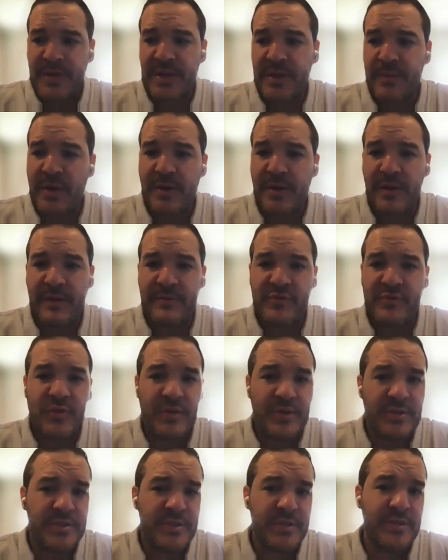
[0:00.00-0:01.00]
making better life
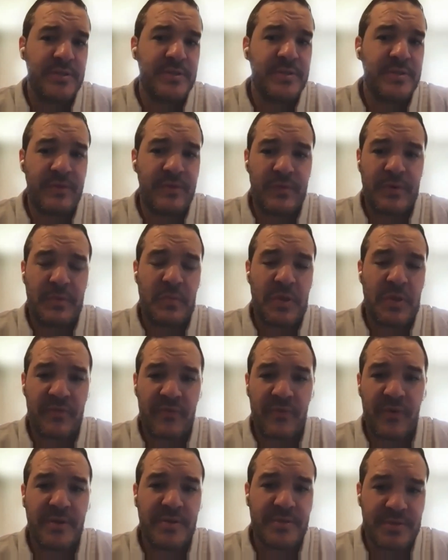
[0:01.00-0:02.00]
choices. I want to make
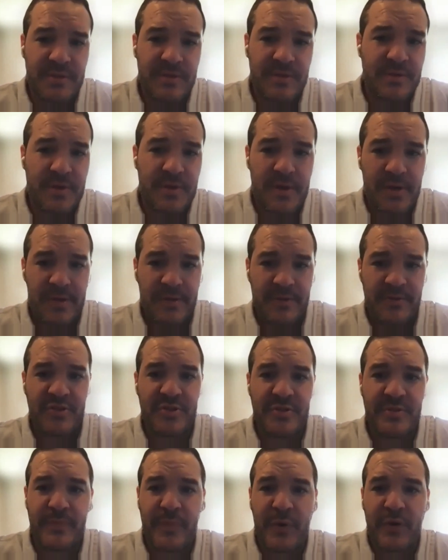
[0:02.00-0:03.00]
friends that are not
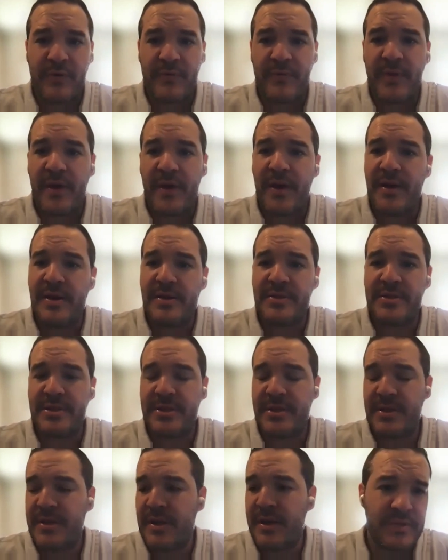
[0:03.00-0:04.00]
just
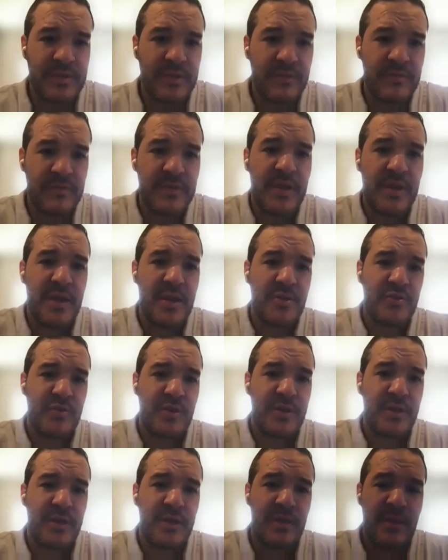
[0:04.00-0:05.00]
barflies. Went to the VA,
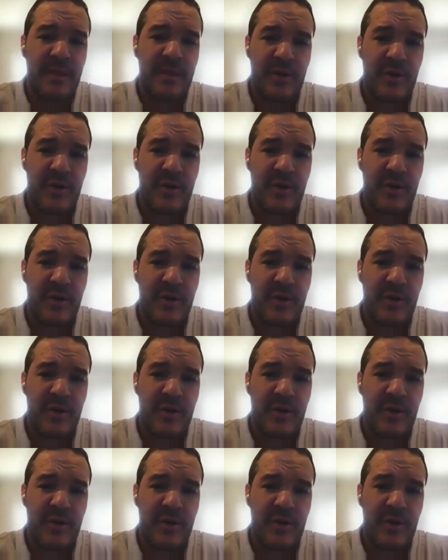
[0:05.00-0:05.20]
try to get